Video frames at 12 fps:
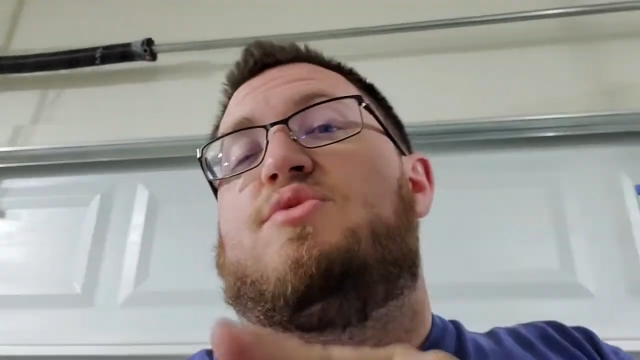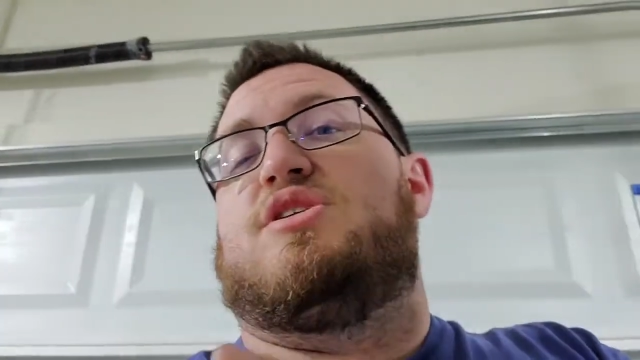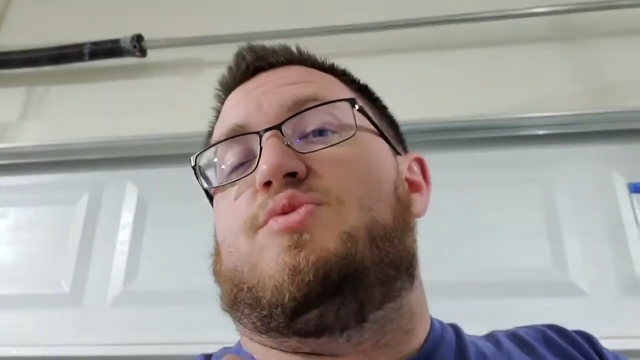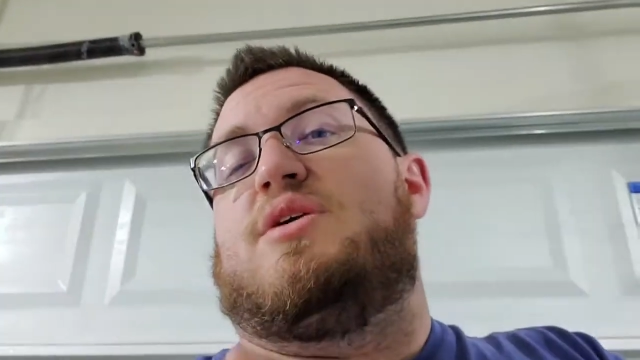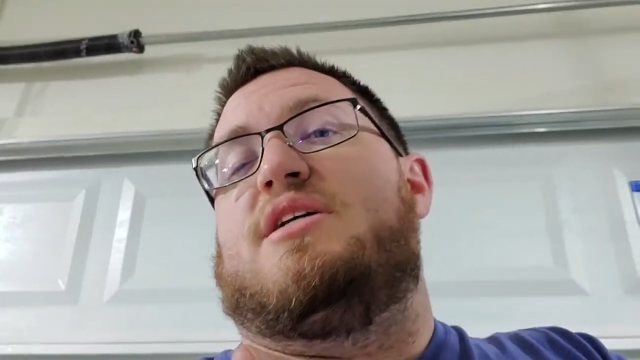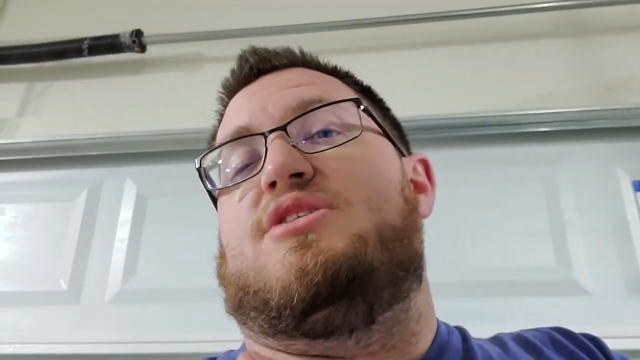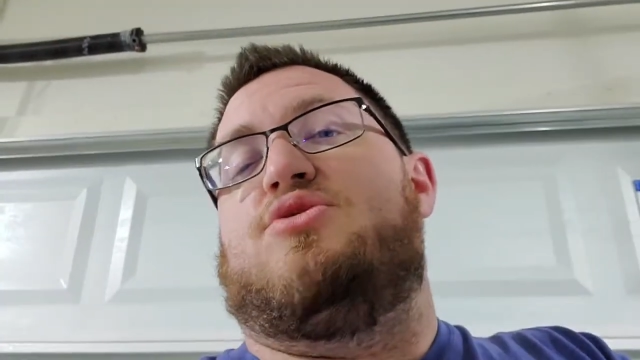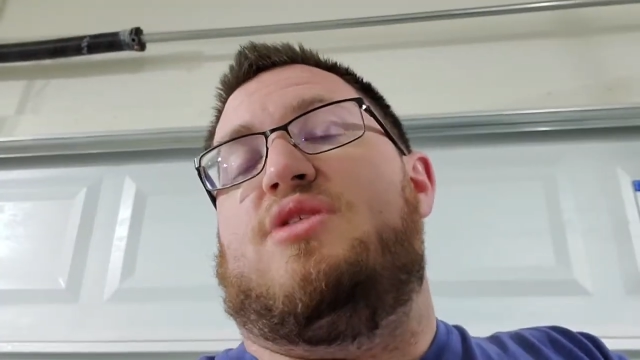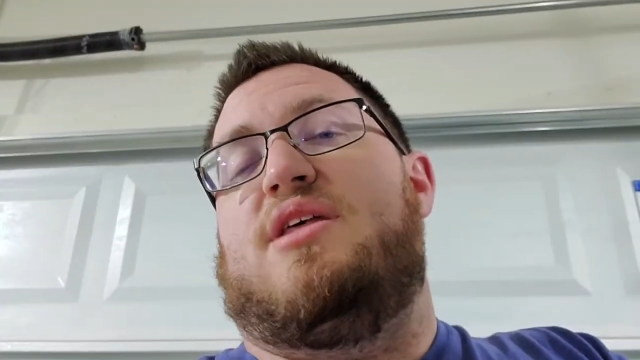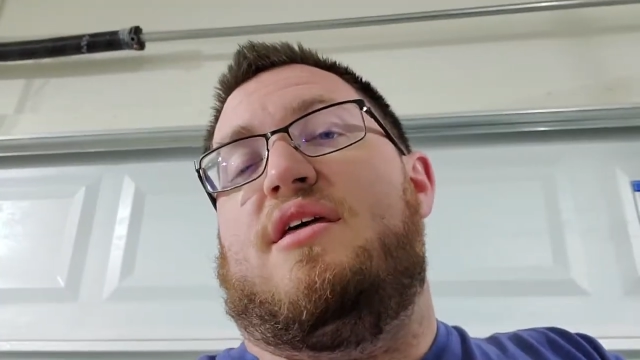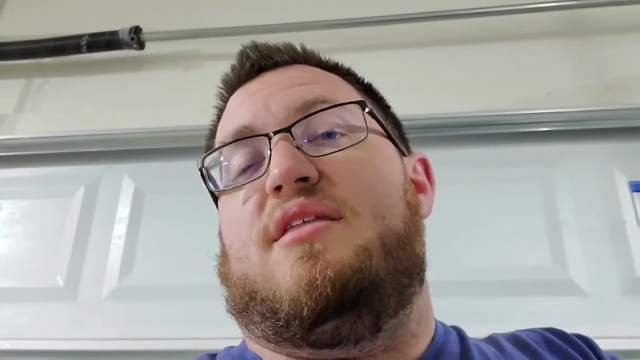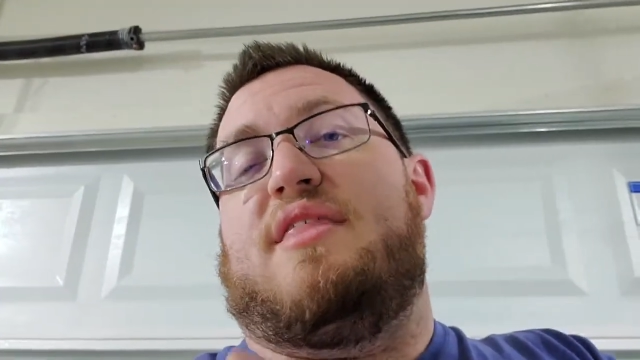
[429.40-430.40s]
once we get to
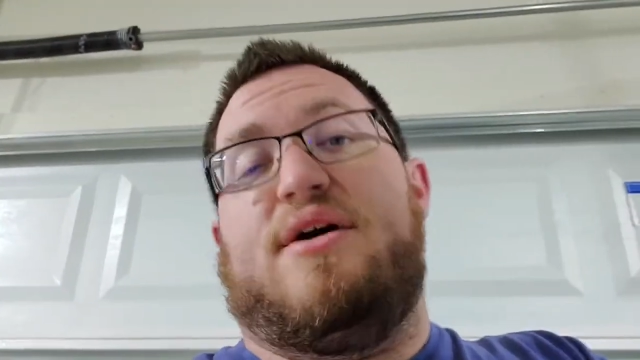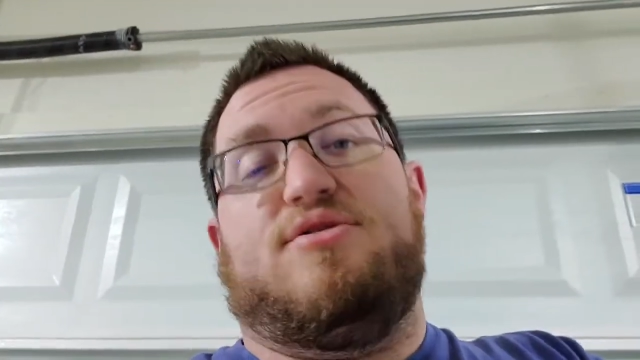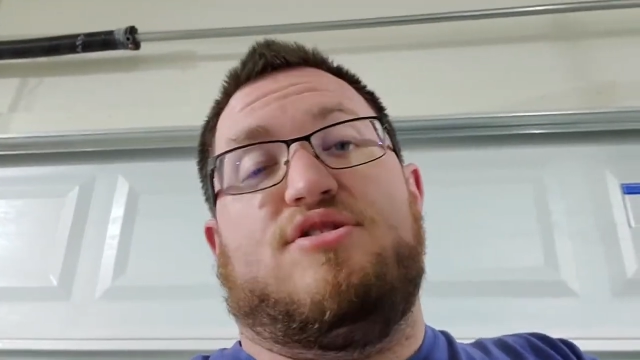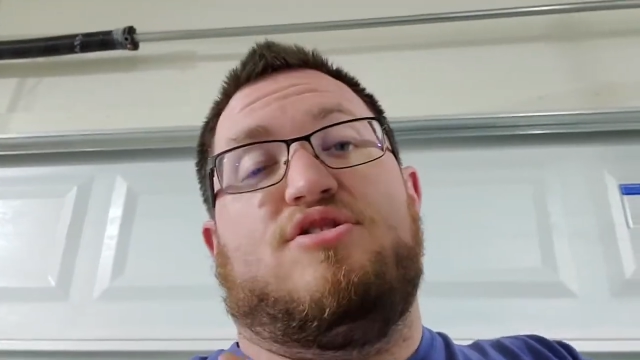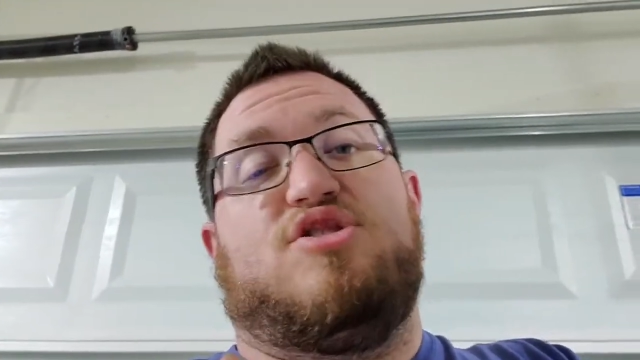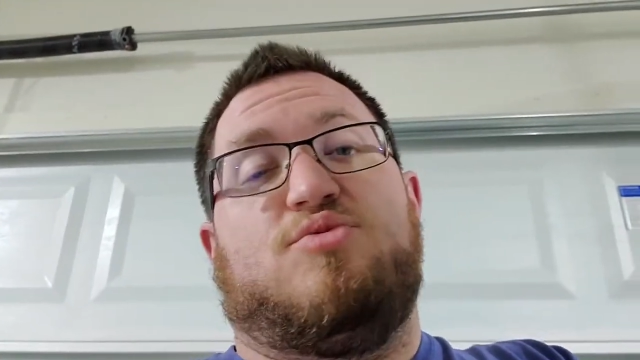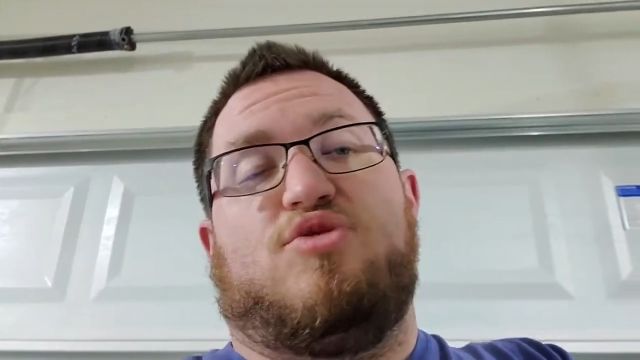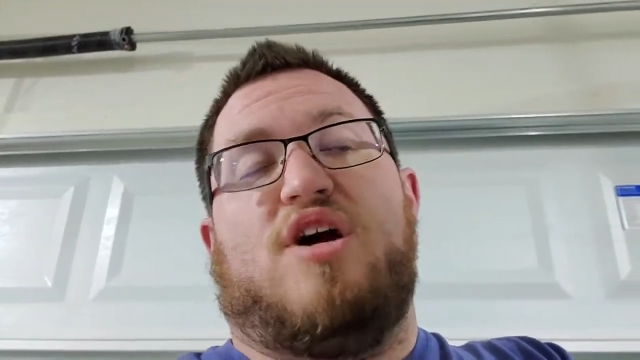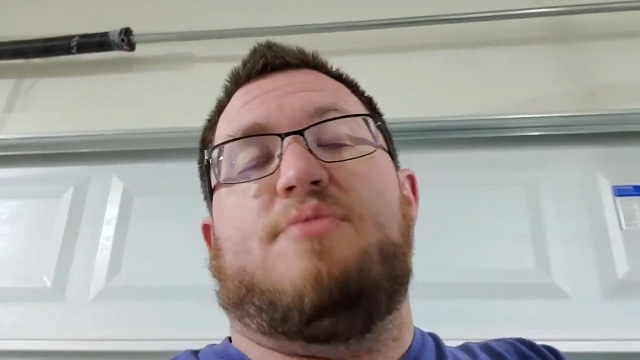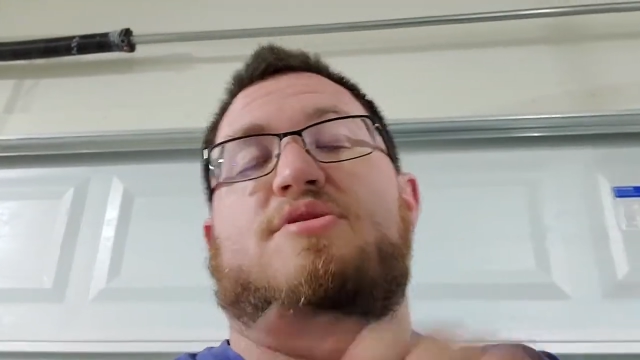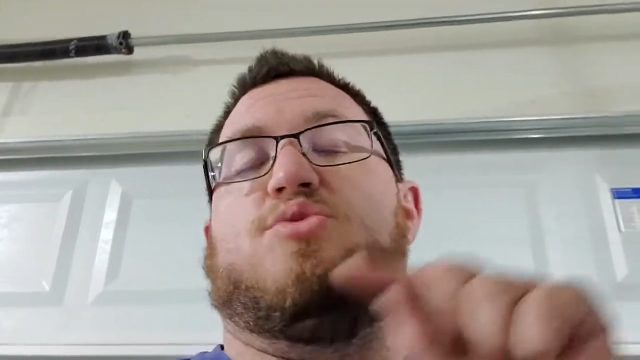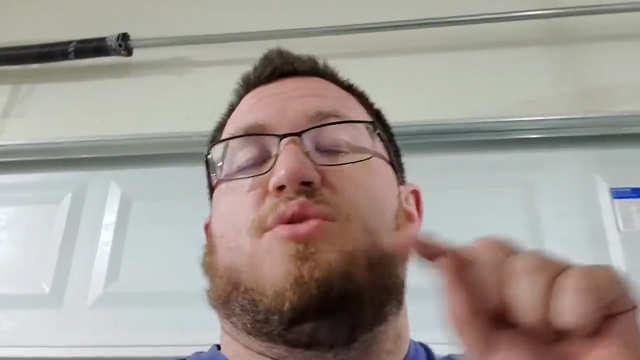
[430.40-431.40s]
the 1,000
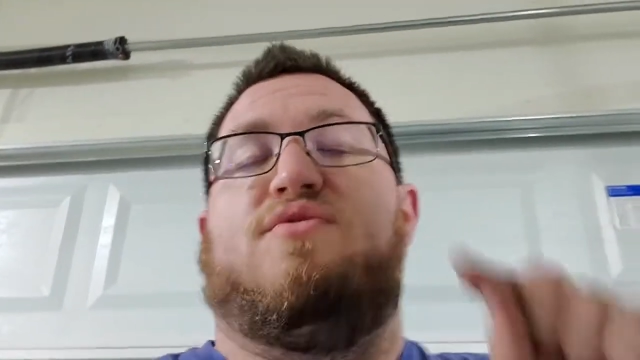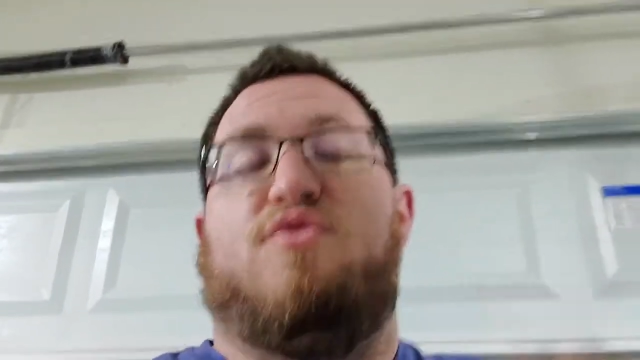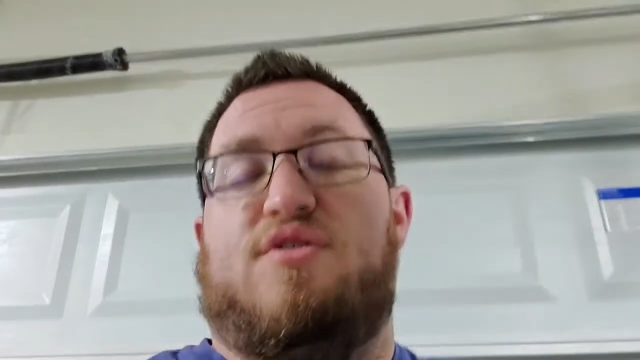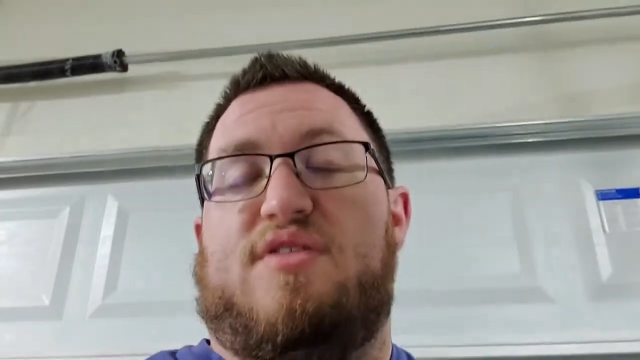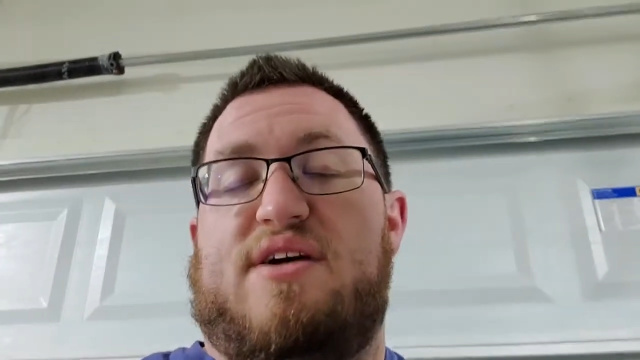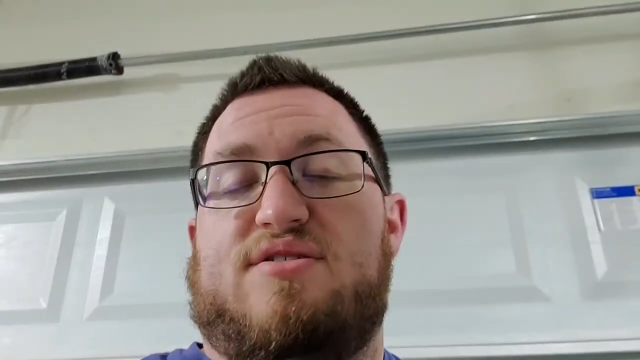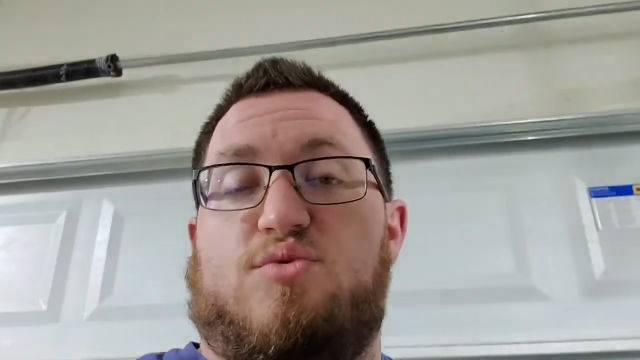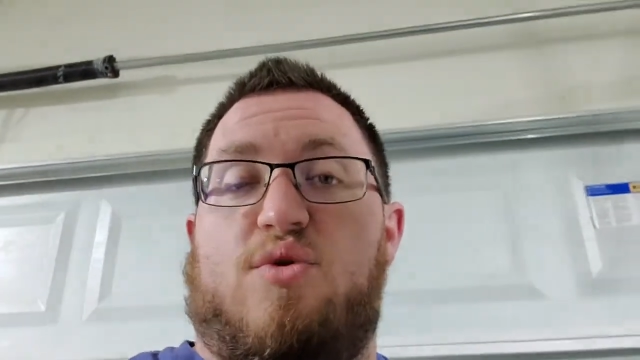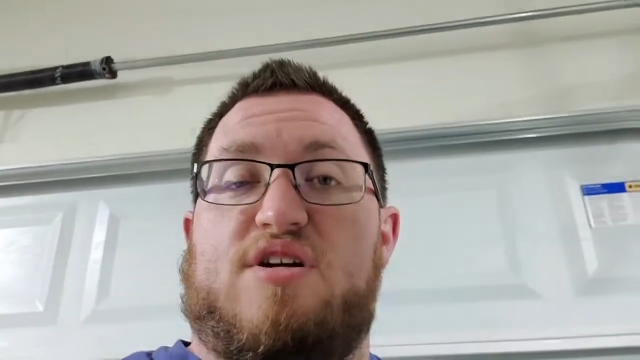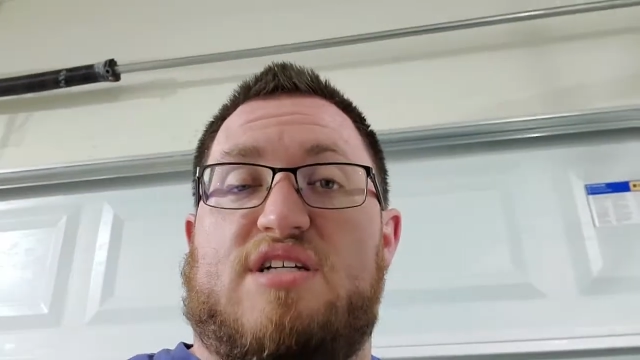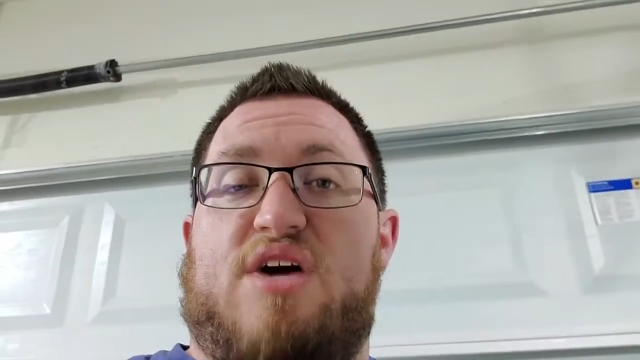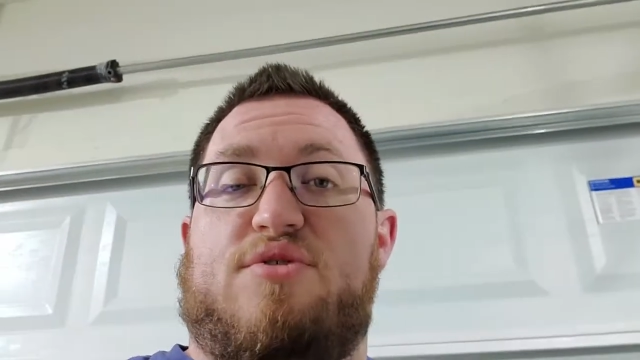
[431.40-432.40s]
subscribers with 4,000
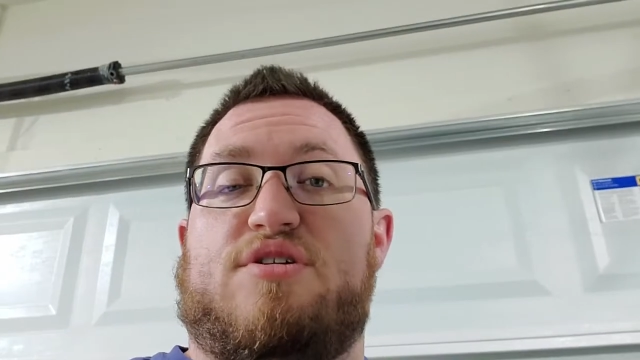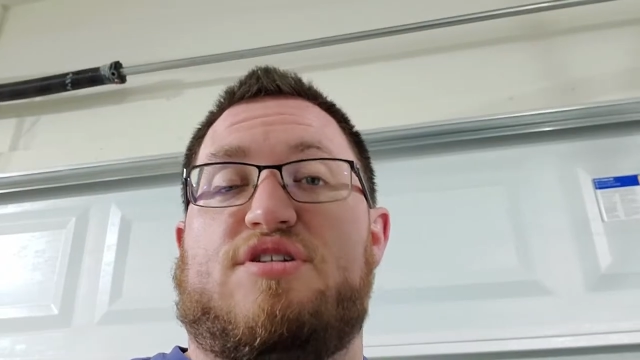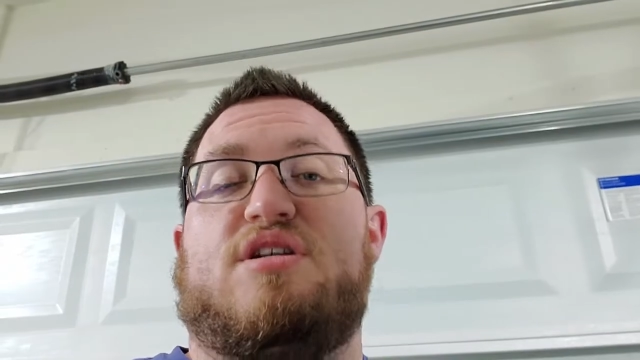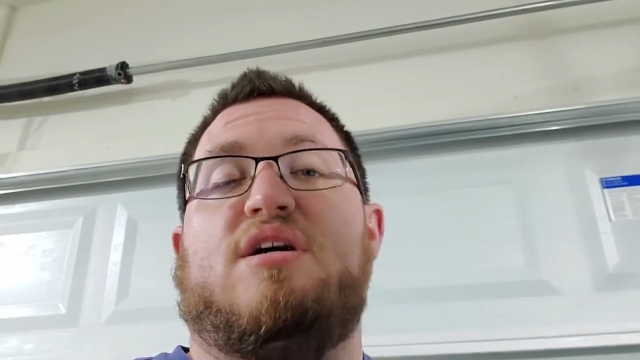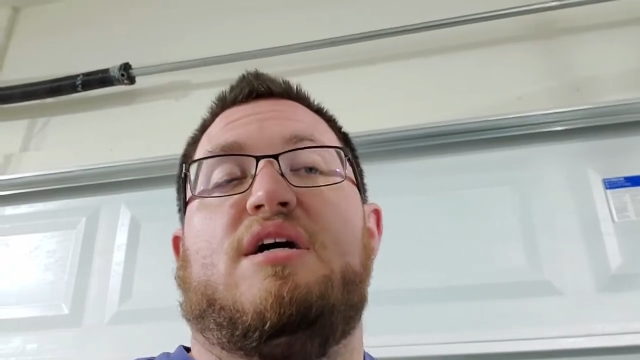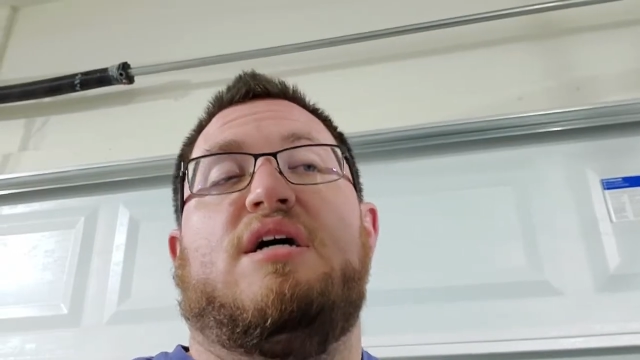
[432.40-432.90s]
watch hours